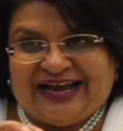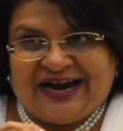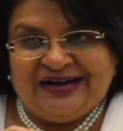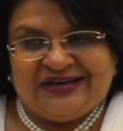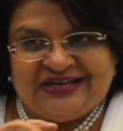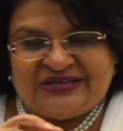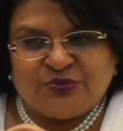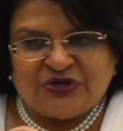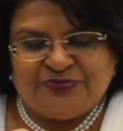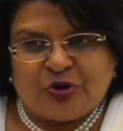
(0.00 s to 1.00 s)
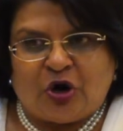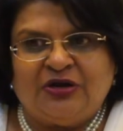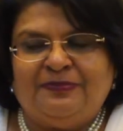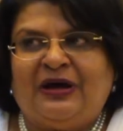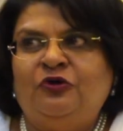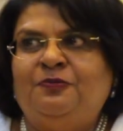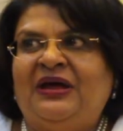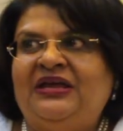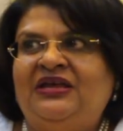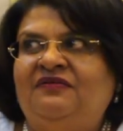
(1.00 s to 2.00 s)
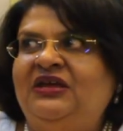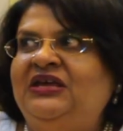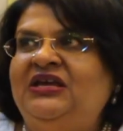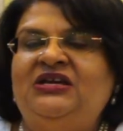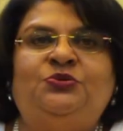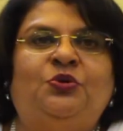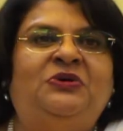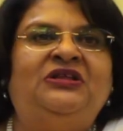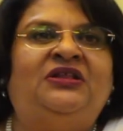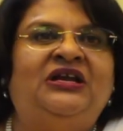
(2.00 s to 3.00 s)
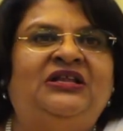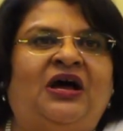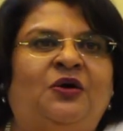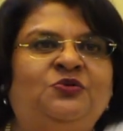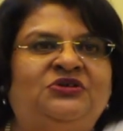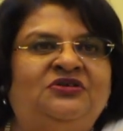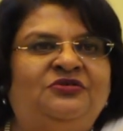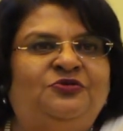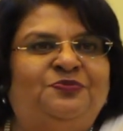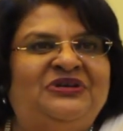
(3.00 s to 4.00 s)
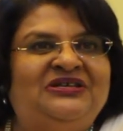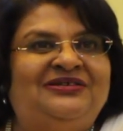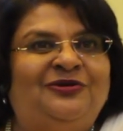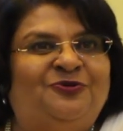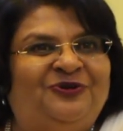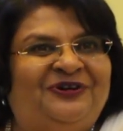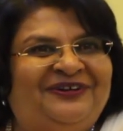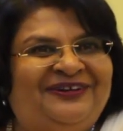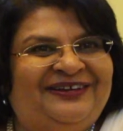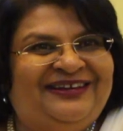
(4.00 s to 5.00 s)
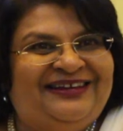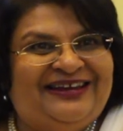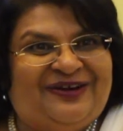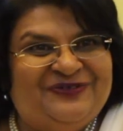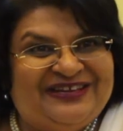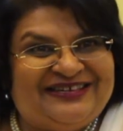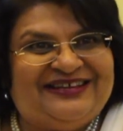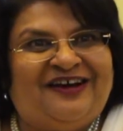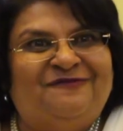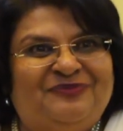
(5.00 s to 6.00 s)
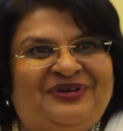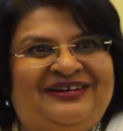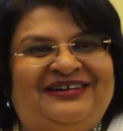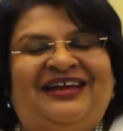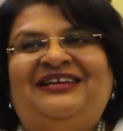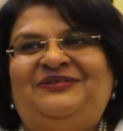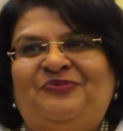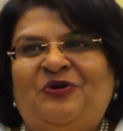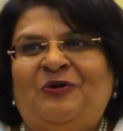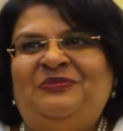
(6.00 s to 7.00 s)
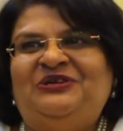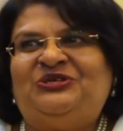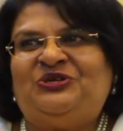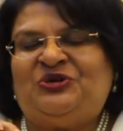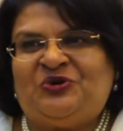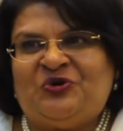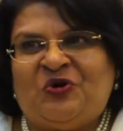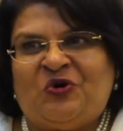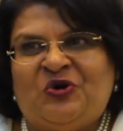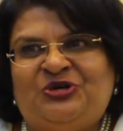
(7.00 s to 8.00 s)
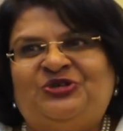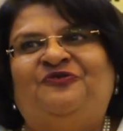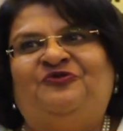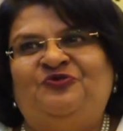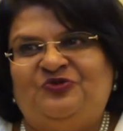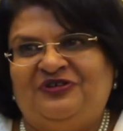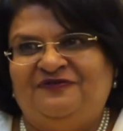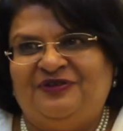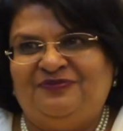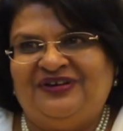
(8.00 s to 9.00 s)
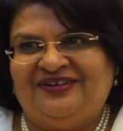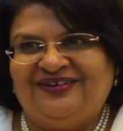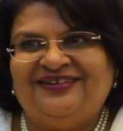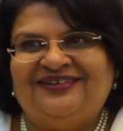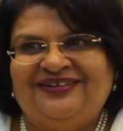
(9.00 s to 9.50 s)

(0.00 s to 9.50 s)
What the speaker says: And this was brought about by giving each woman 3,000 rupees loan. Now, this government has promised crores of rural women